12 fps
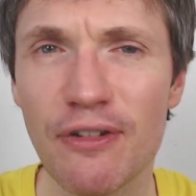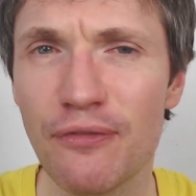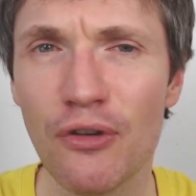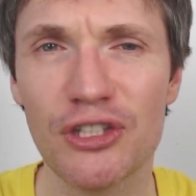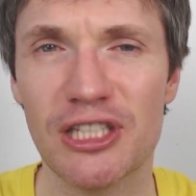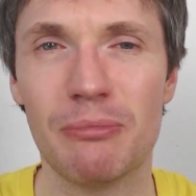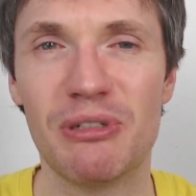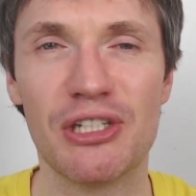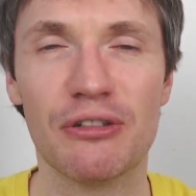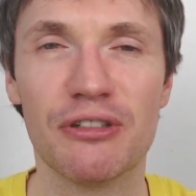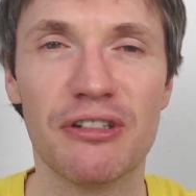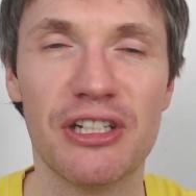thought I'd be
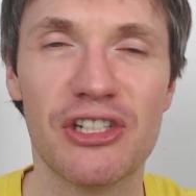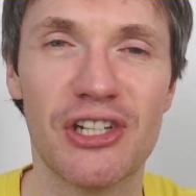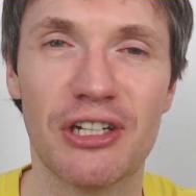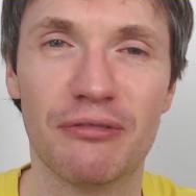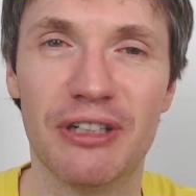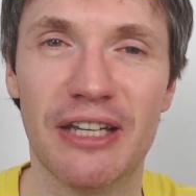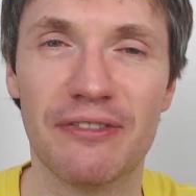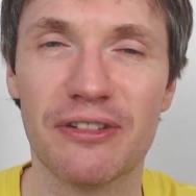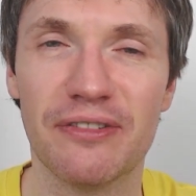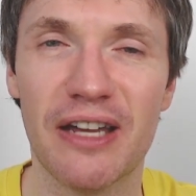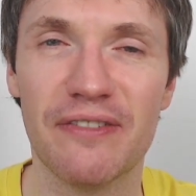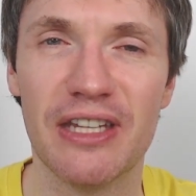still doing this channel, really,
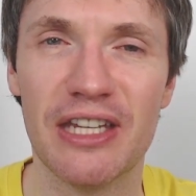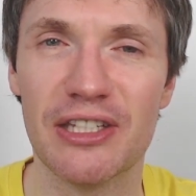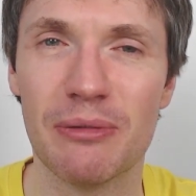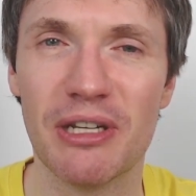after 5 years.